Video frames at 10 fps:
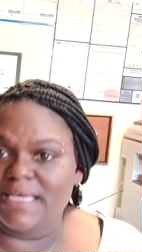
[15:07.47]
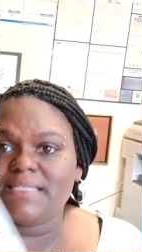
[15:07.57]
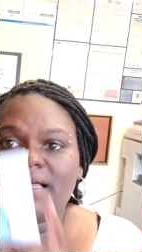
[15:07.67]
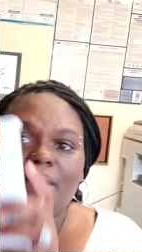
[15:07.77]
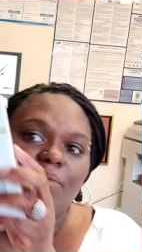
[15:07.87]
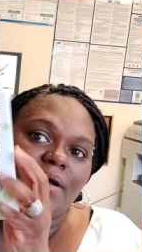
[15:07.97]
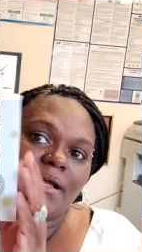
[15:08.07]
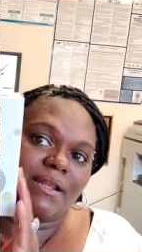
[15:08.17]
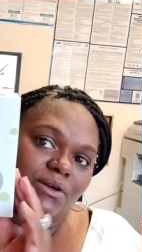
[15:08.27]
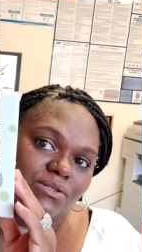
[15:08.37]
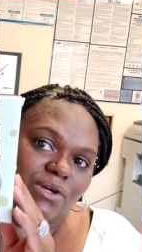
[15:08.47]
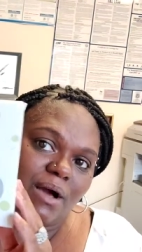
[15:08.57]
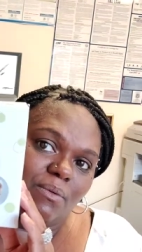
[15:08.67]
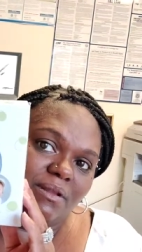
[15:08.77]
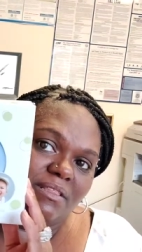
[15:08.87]
is I went and also
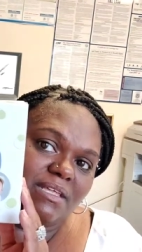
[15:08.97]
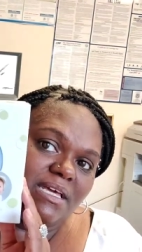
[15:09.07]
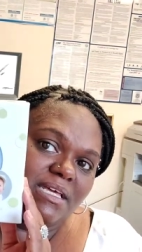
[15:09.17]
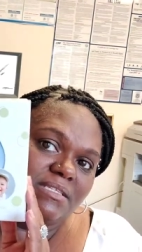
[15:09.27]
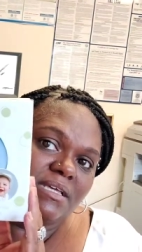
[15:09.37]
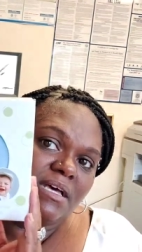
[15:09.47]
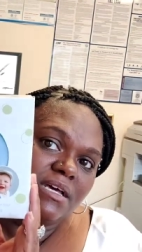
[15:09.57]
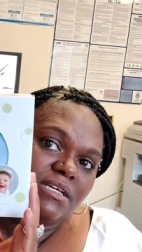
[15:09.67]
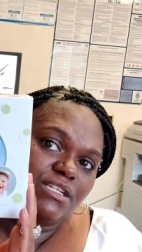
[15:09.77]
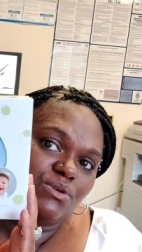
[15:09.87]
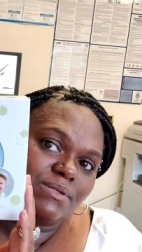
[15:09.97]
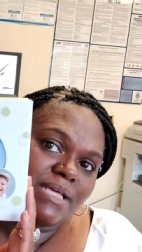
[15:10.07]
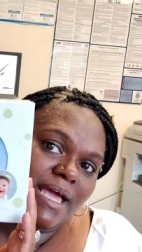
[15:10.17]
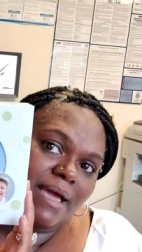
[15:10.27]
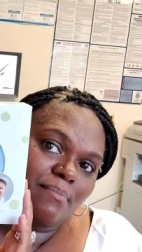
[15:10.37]
got one of these do
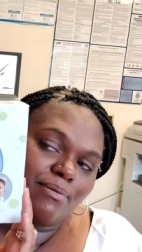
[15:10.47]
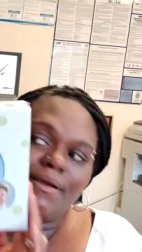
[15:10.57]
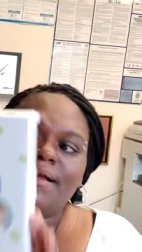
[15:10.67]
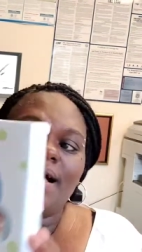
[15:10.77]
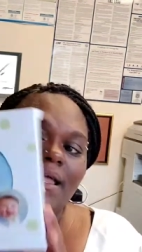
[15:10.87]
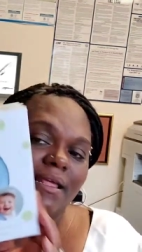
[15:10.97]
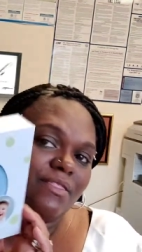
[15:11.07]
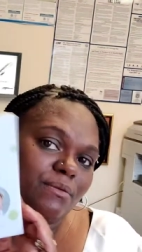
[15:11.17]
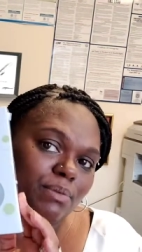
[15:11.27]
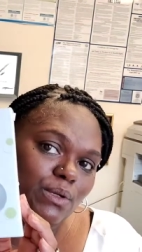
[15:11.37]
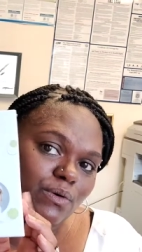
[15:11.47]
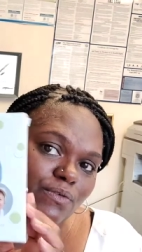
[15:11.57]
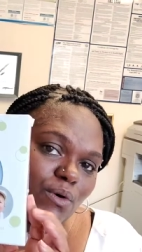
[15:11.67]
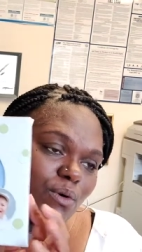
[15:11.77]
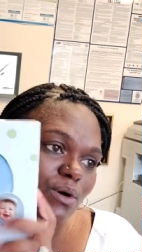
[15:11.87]
his handprint. Got it in the blue,
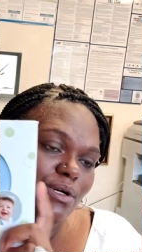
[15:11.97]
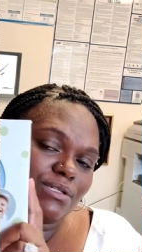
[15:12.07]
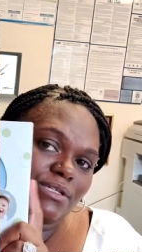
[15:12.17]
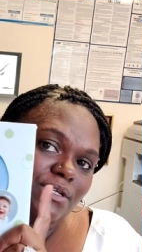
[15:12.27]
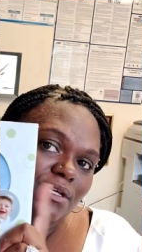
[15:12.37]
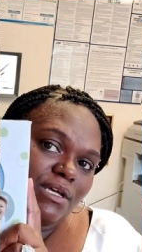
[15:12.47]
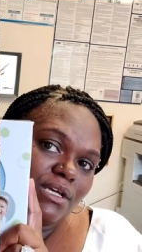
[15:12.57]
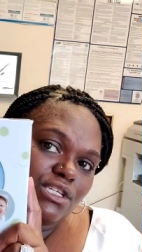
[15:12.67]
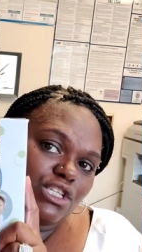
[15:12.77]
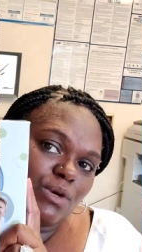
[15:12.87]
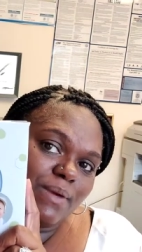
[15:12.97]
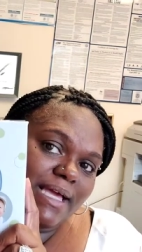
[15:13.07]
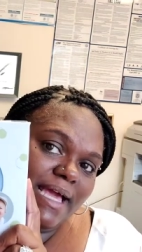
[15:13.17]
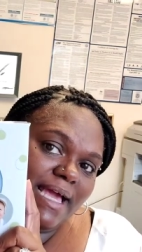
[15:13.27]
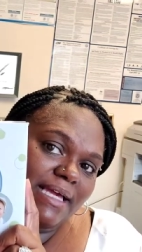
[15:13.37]
of course, so we
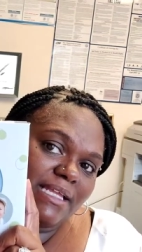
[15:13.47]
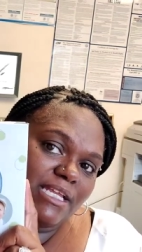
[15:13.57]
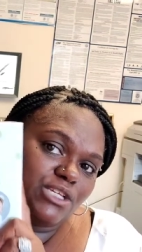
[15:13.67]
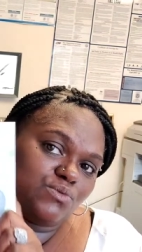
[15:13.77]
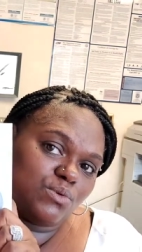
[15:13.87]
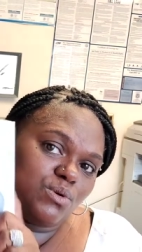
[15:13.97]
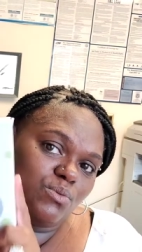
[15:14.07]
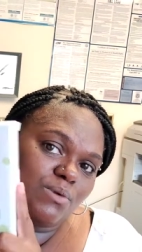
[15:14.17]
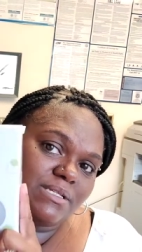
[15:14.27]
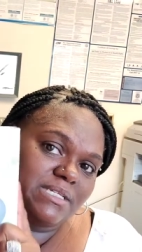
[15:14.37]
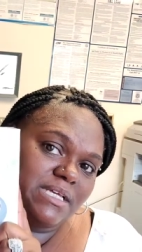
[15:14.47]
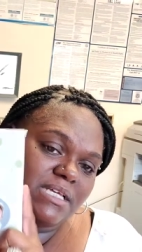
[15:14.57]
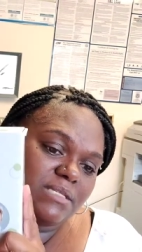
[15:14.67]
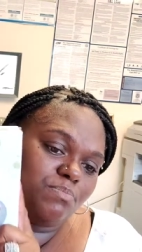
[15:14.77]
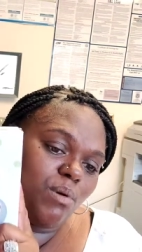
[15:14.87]
can hang it in his room once he
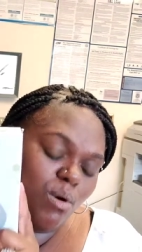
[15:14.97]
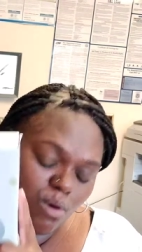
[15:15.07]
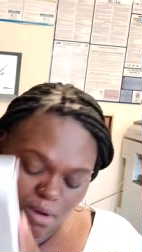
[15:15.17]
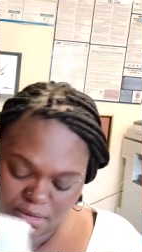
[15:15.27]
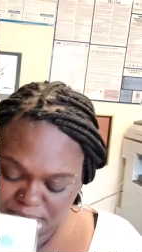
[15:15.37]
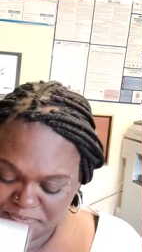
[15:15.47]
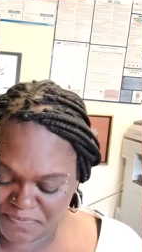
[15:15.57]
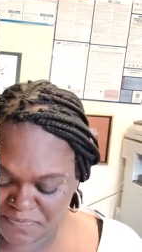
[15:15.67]
is born.